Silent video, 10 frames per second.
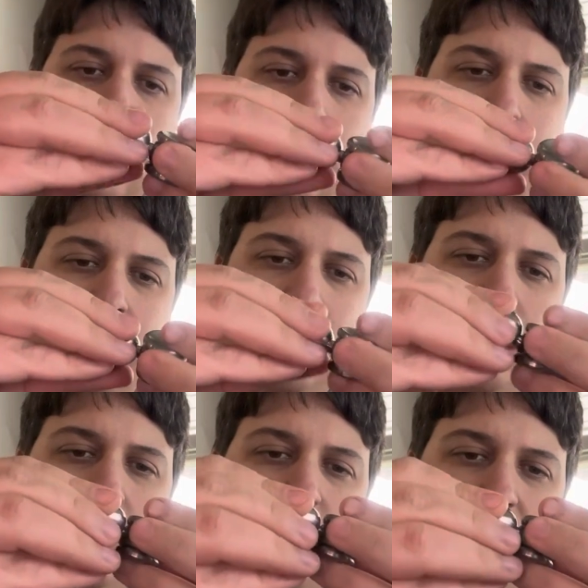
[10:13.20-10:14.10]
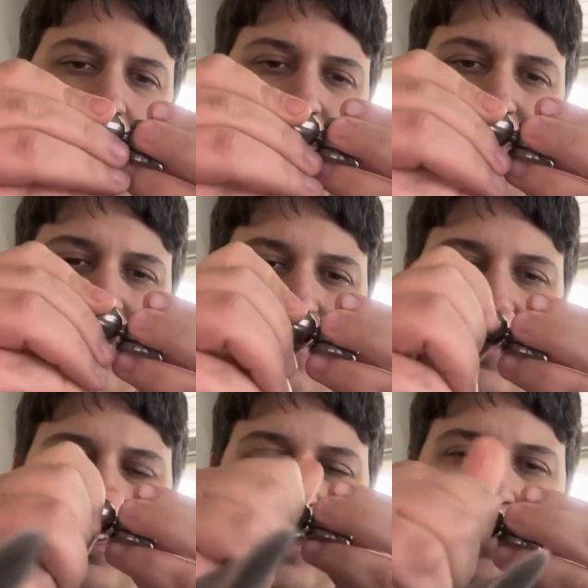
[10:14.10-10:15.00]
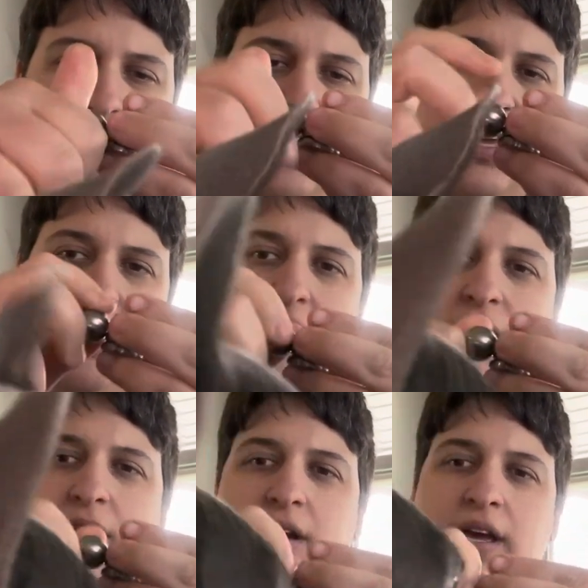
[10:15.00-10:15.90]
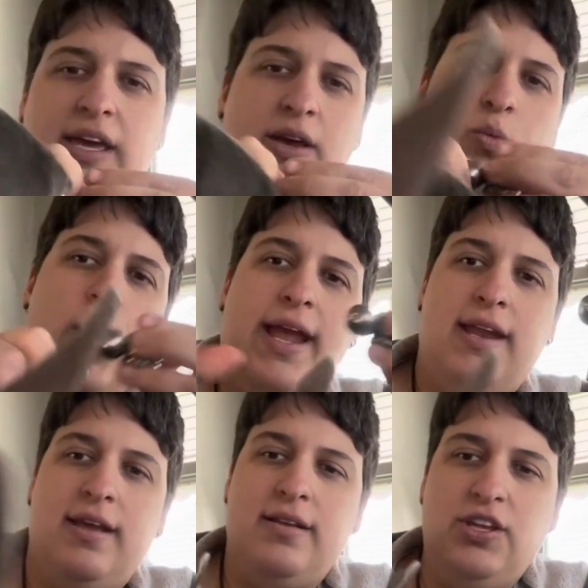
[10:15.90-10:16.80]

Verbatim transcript: this screws on. I know he he waited.